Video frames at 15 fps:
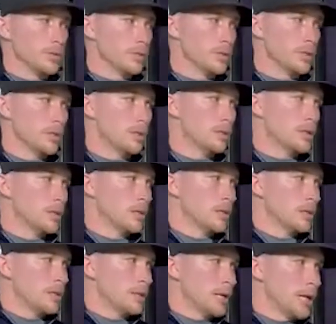in
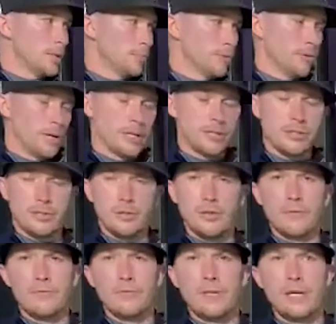admiration
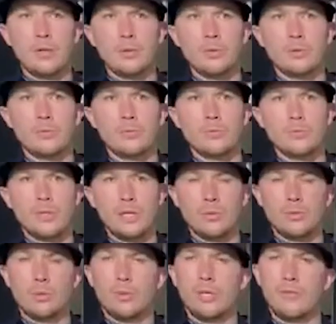of. They
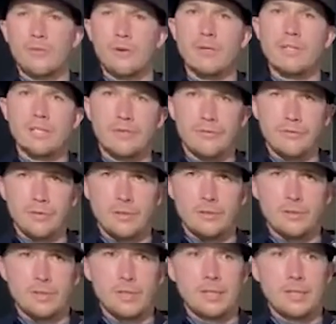all swing it very different.